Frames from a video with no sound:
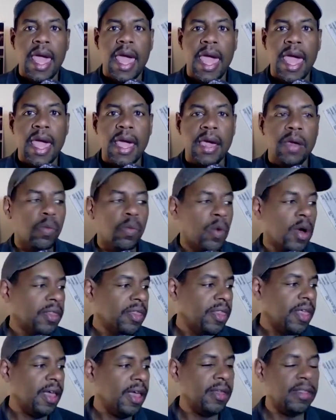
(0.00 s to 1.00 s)
And
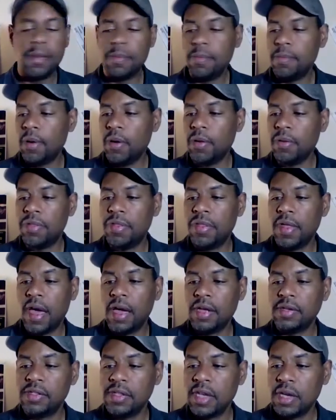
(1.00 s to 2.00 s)
one thing that both
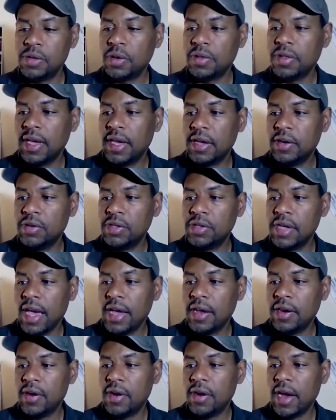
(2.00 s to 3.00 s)
Cedric the
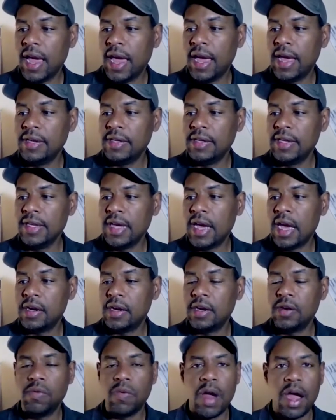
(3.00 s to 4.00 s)
Entertainer and
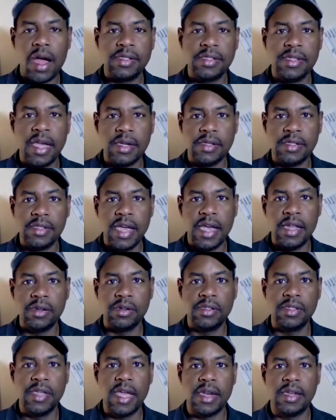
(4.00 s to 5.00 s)
Dion and Roxanne
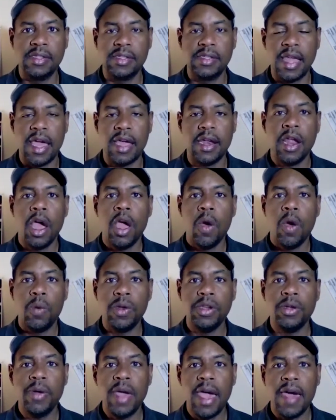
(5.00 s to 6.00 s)
Taylor said is that
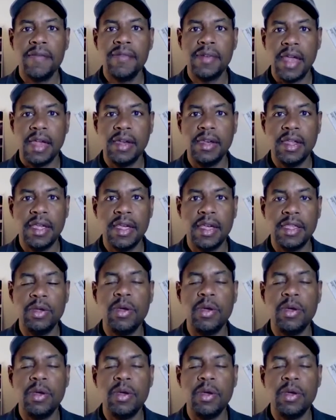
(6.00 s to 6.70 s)
when you have an idea,